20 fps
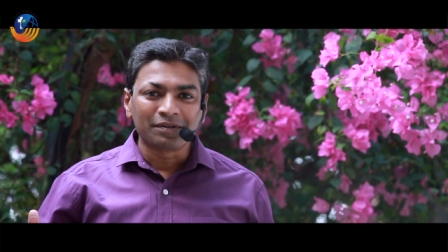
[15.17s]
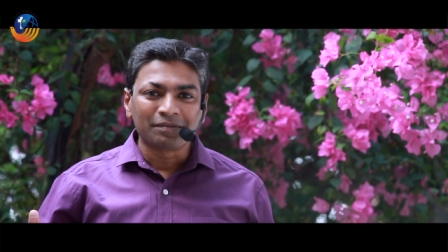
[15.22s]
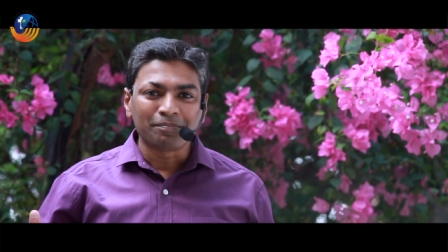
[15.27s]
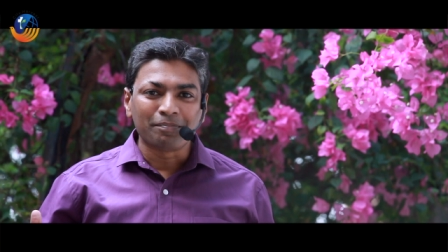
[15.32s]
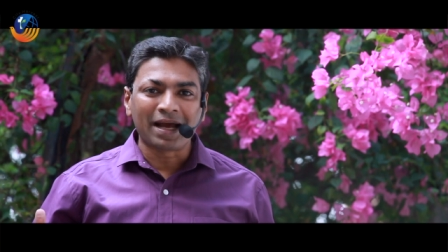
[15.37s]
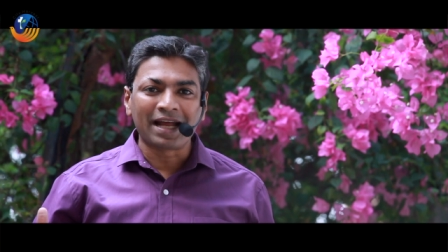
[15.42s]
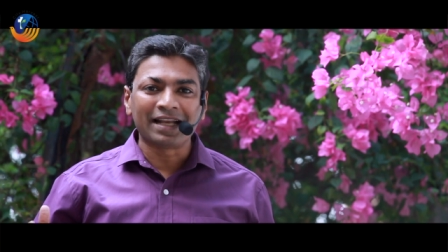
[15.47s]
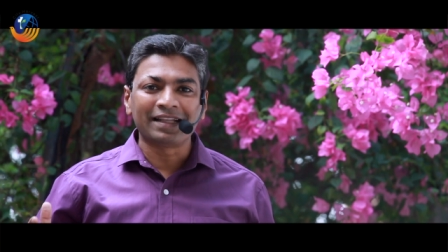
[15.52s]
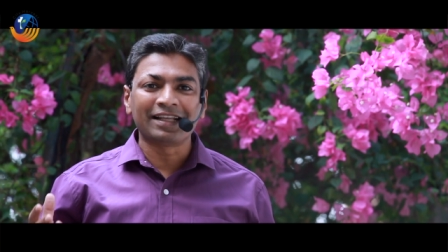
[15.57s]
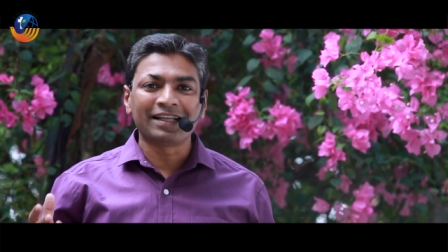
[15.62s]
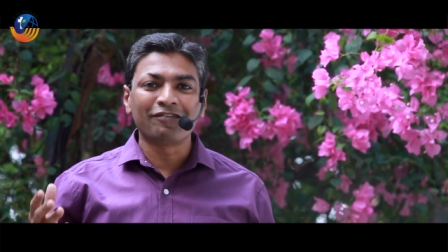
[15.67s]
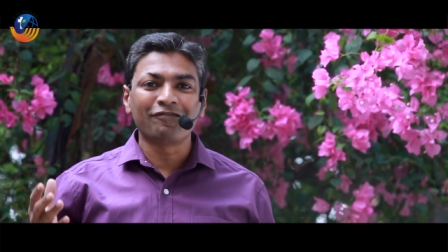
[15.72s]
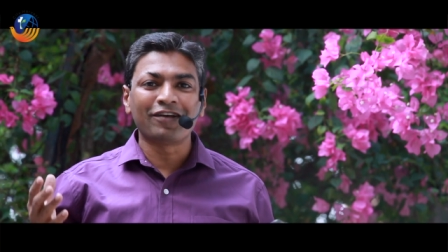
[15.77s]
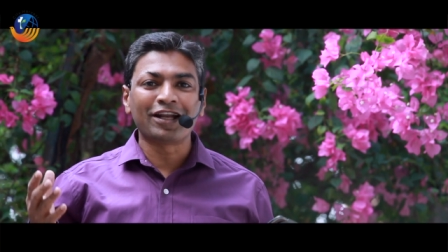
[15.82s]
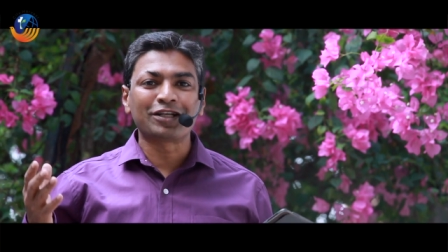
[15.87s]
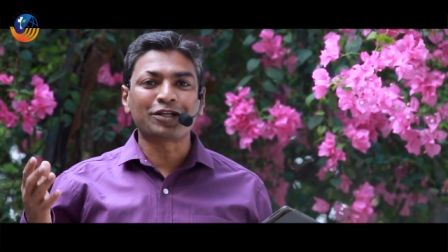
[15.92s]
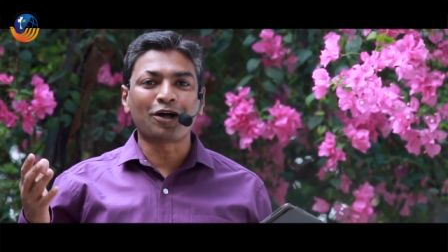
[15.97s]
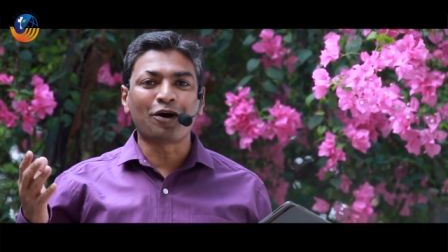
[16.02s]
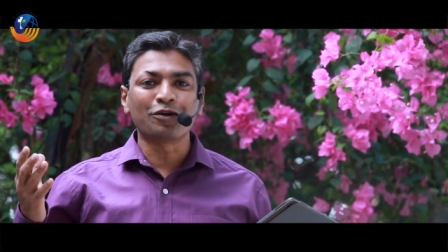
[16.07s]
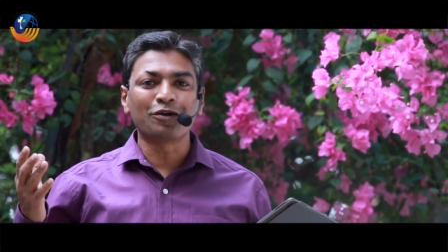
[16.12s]
Man
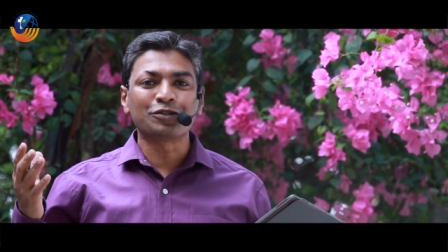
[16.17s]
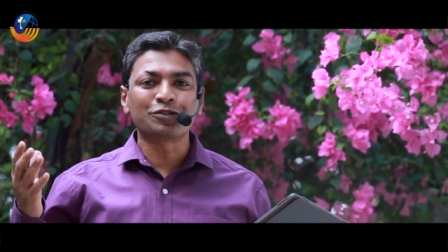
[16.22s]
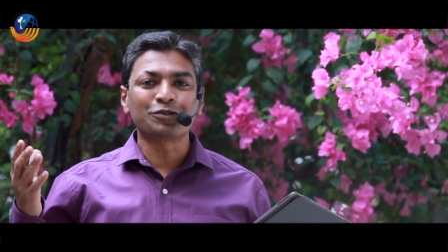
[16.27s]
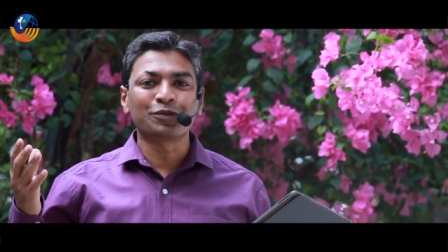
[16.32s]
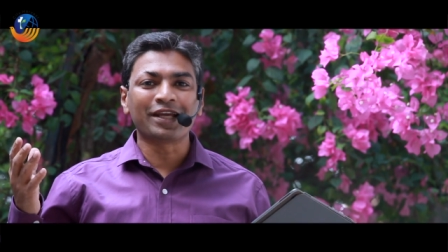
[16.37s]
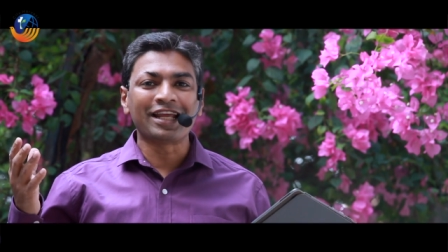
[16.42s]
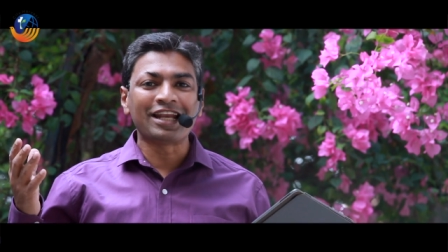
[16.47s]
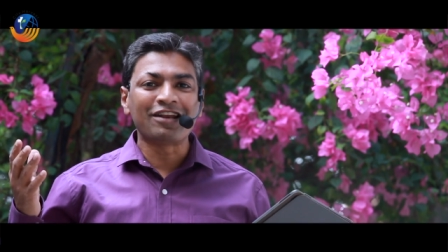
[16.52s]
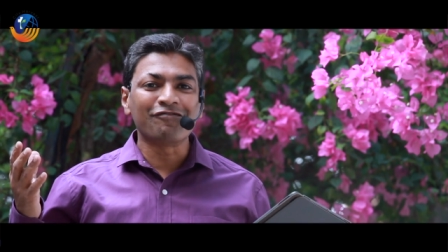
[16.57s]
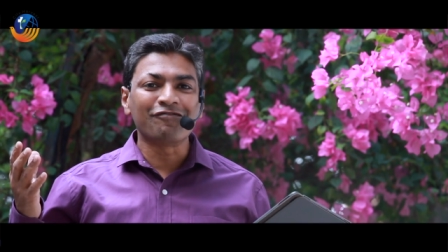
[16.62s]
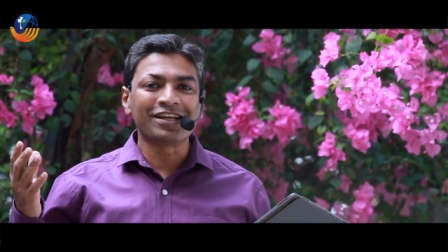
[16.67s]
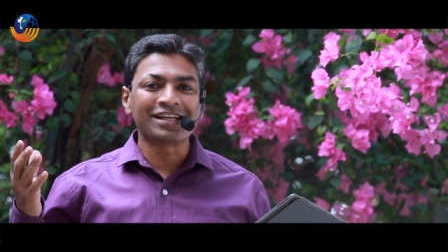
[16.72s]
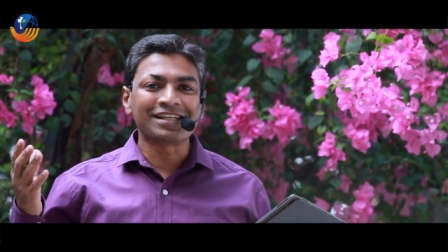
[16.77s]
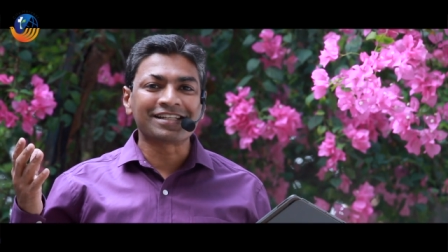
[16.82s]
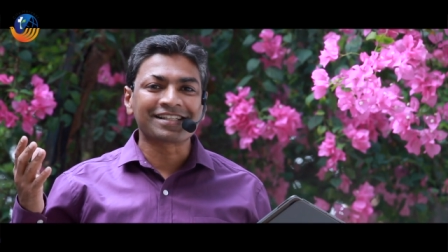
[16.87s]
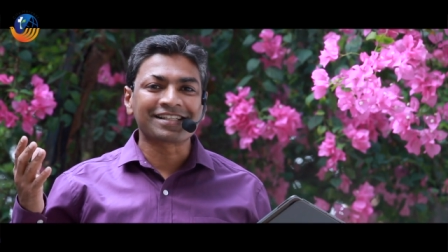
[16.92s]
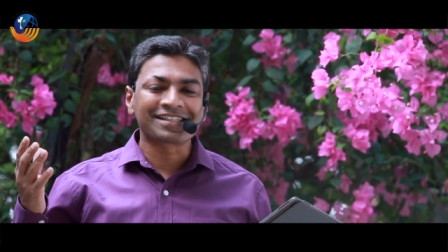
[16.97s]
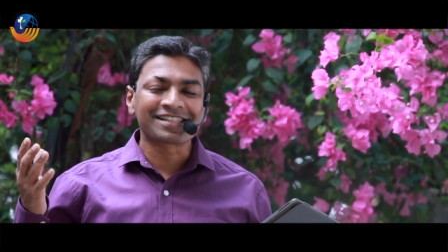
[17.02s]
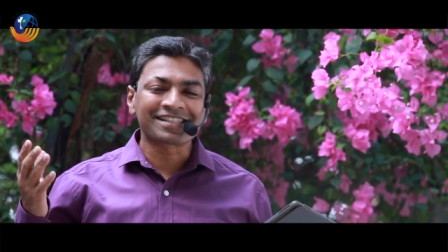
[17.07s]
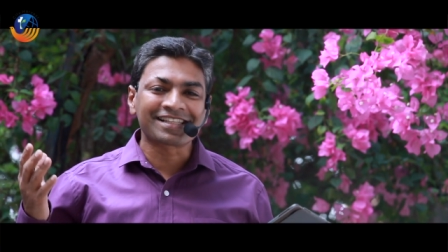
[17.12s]
then went on to
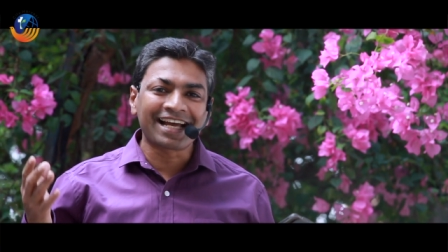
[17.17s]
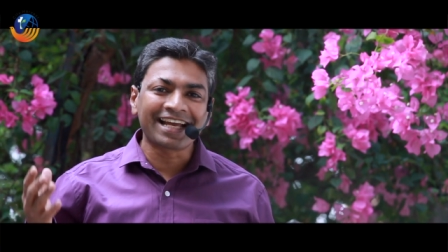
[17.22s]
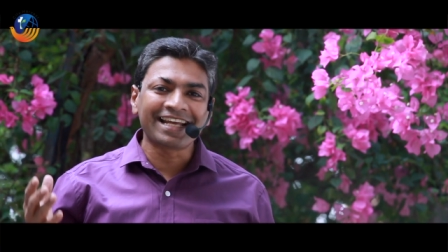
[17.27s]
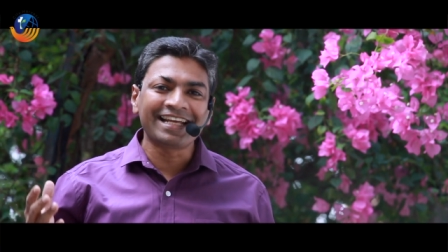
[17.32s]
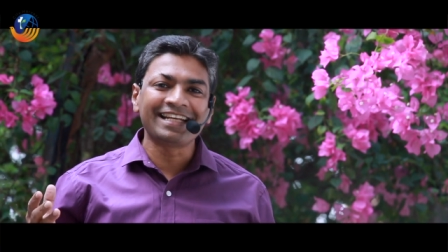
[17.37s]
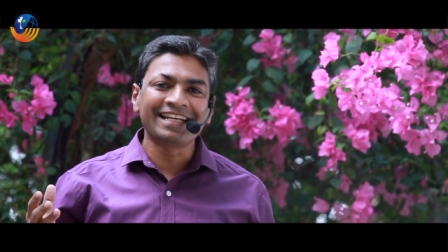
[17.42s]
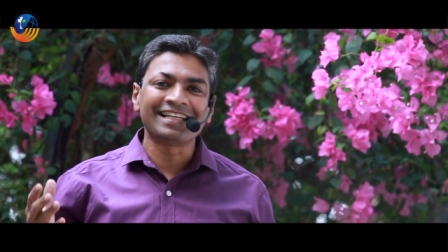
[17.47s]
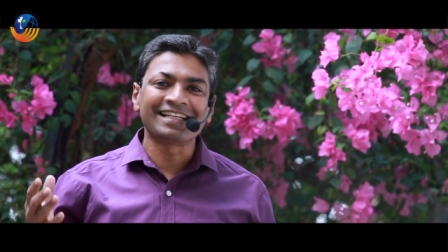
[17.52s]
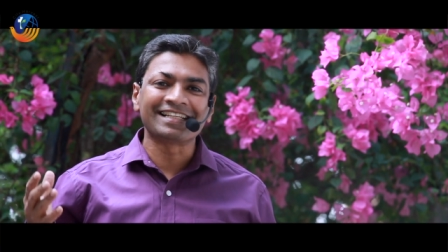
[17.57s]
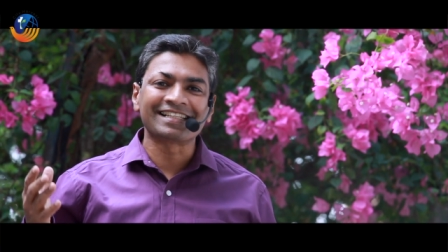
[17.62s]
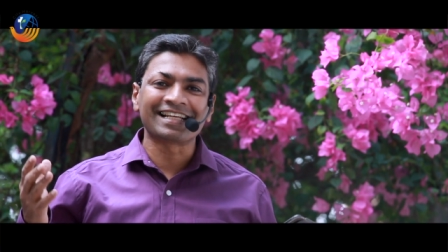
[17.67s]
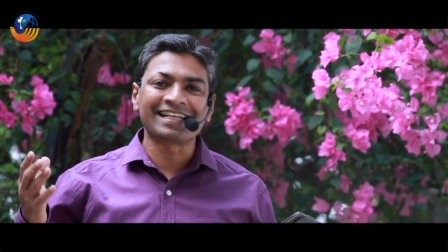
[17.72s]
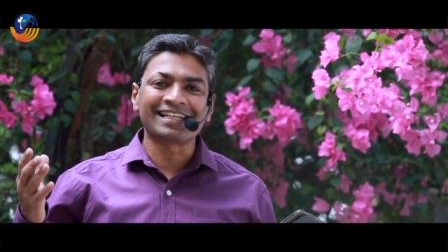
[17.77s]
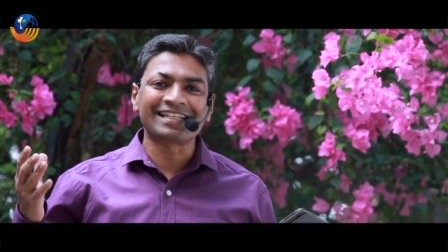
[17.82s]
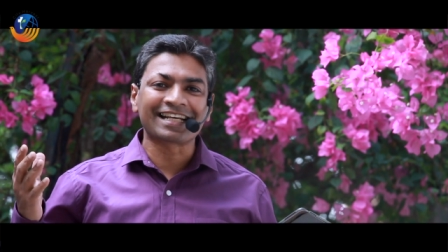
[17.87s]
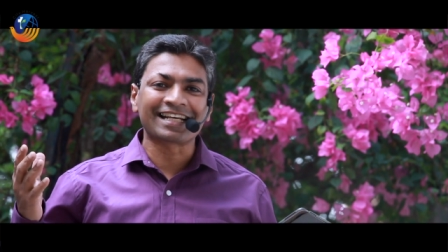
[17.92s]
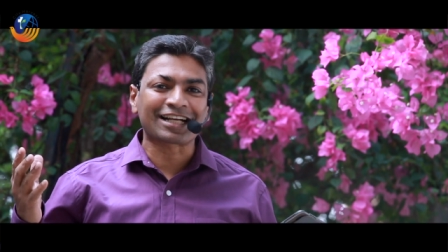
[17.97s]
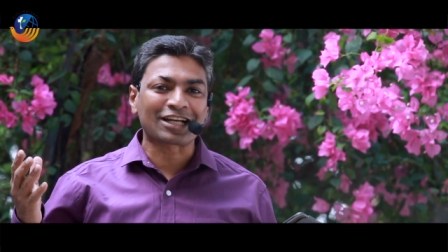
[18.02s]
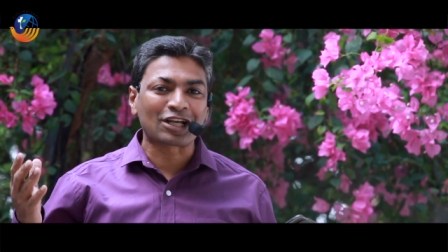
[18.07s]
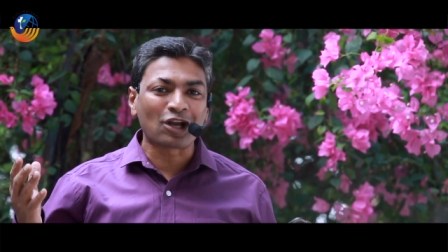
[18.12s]
invent science
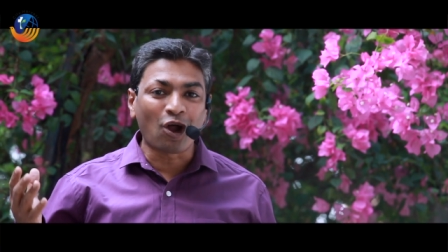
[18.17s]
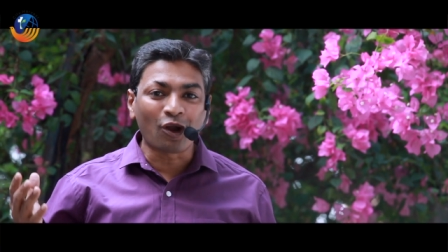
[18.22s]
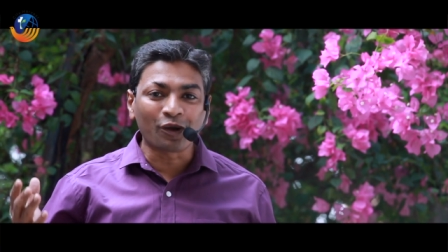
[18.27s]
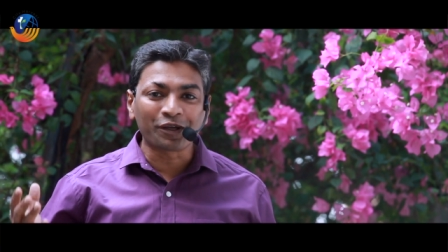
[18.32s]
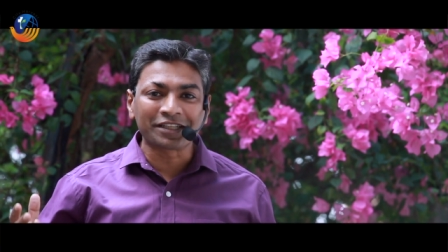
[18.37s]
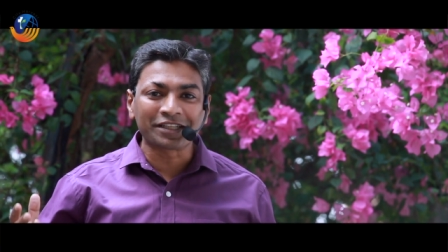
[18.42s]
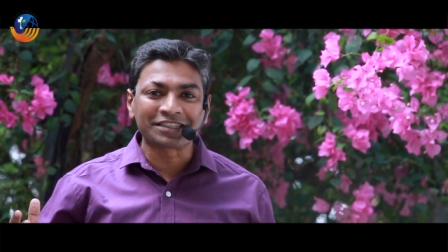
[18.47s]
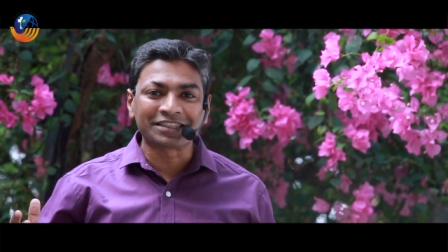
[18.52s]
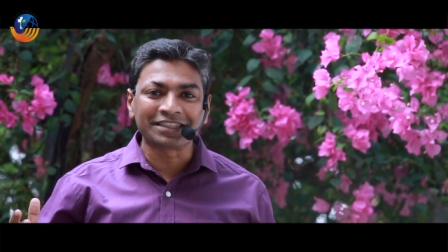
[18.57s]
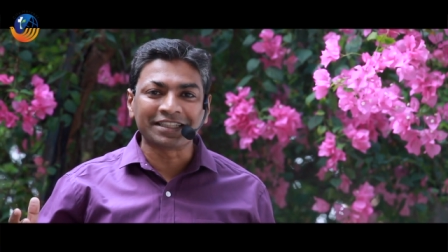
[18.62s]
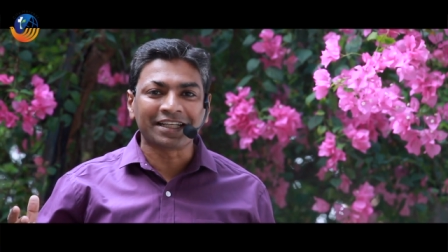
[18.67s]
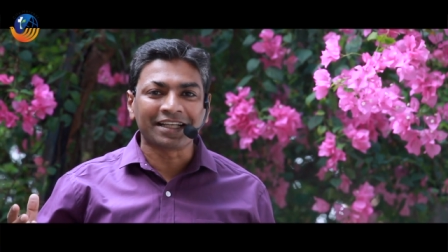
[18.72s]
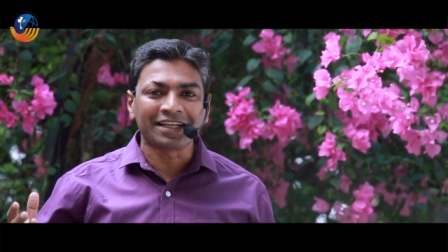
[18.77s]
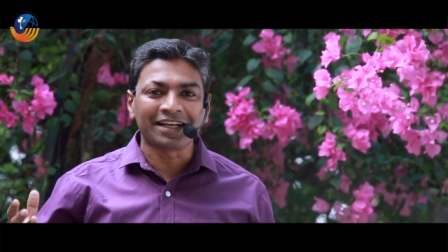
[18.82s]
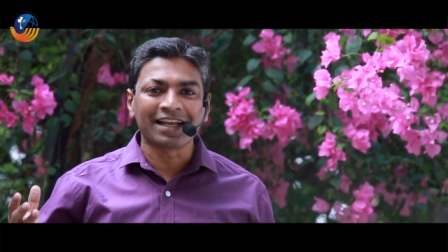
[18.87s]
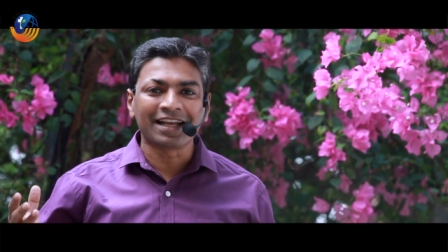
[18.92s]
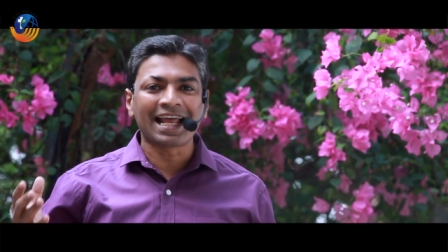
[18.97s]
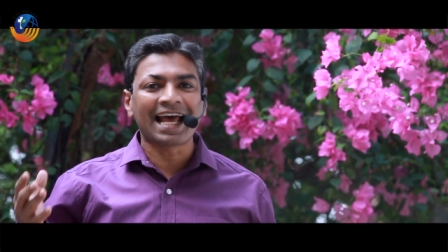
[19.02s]
and technology.